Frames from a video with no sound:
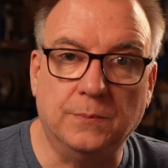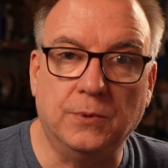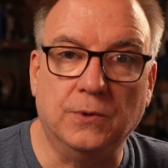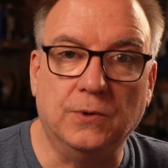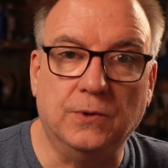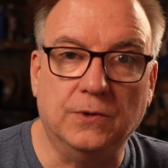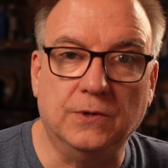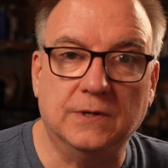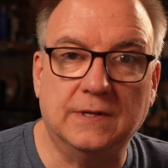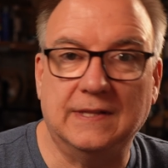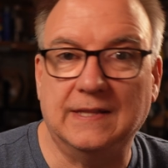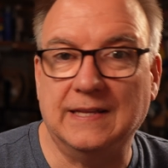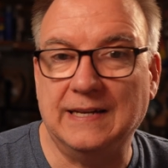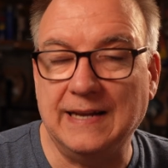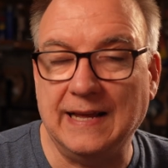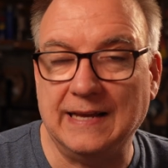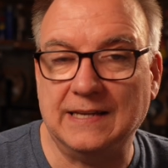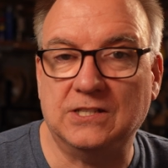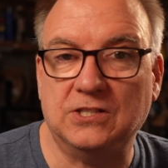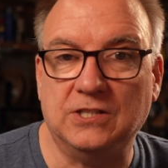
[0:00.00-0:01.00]
board and the
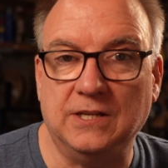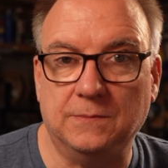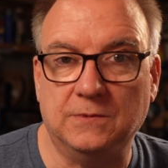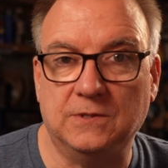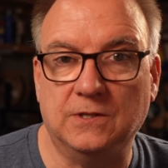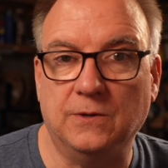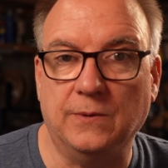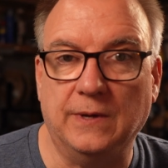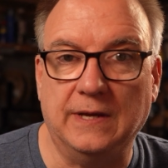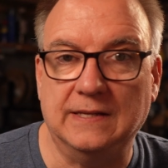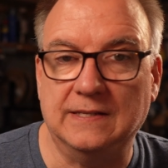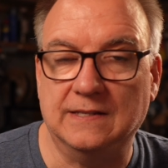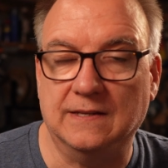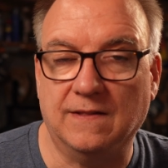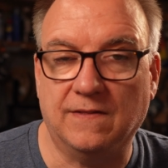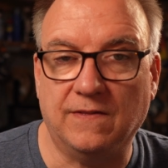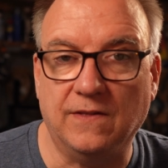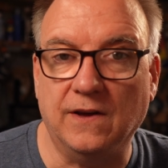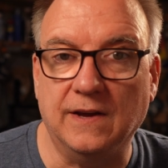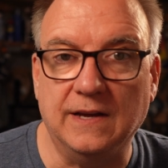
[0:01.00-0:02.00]
next chip to it is
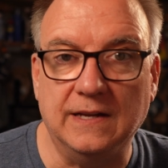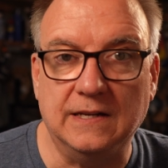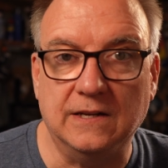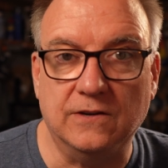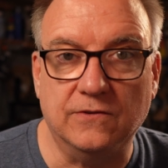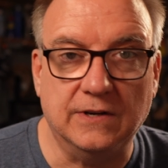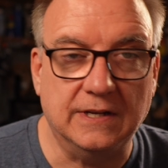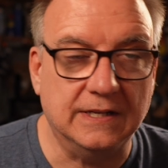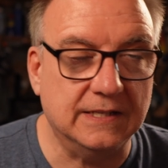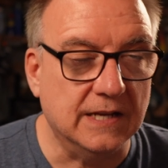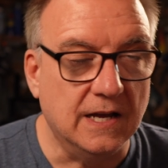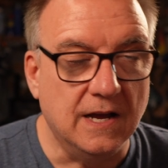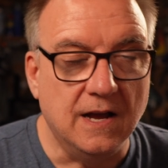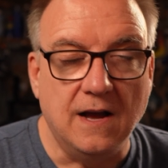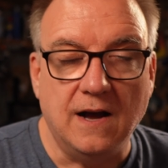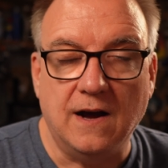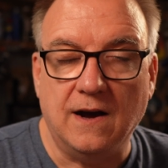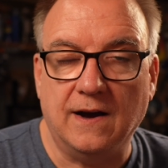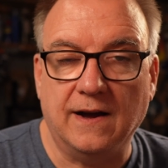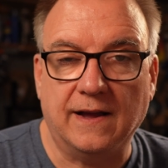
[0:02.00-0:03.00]
at 30 degrees,
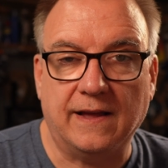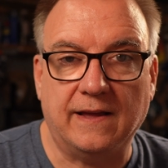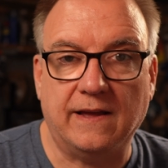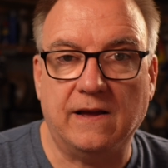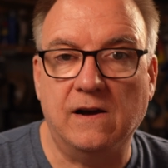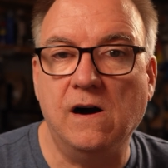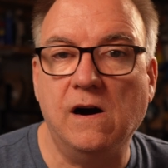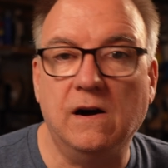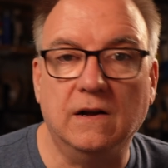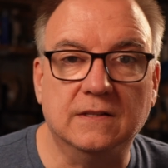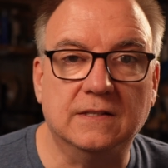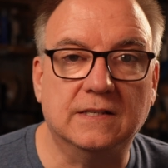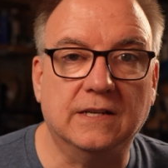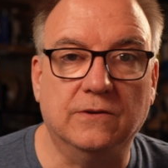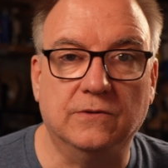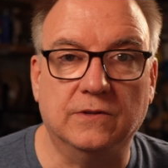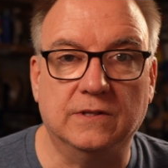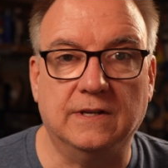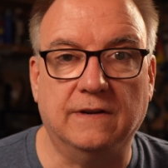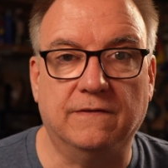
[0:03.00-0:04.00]
I can't
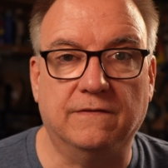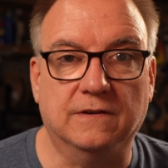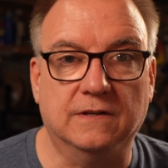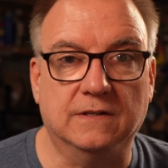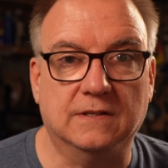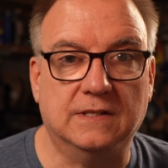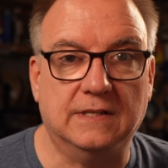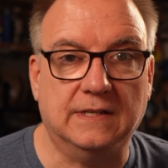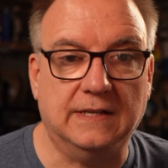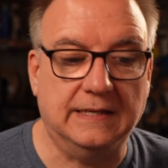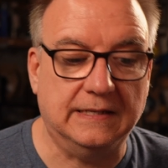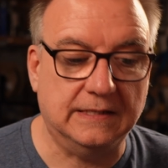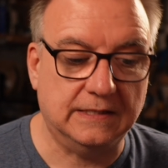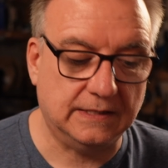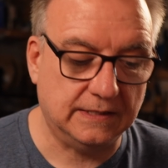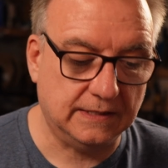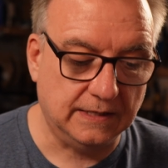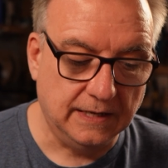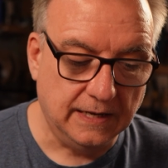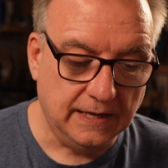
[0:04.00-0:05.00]
tell the difference.
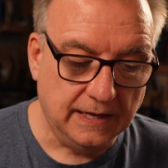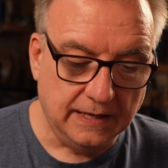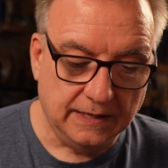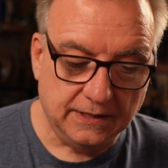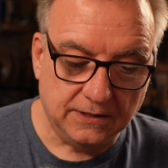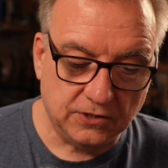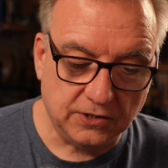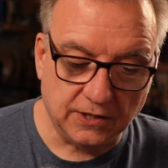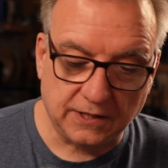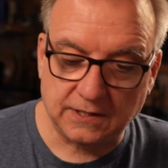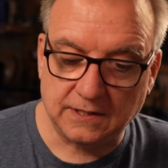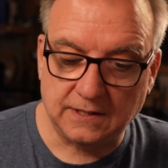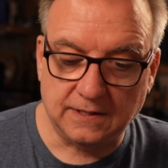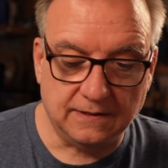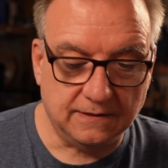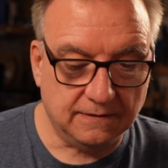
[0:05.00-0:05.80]
It's just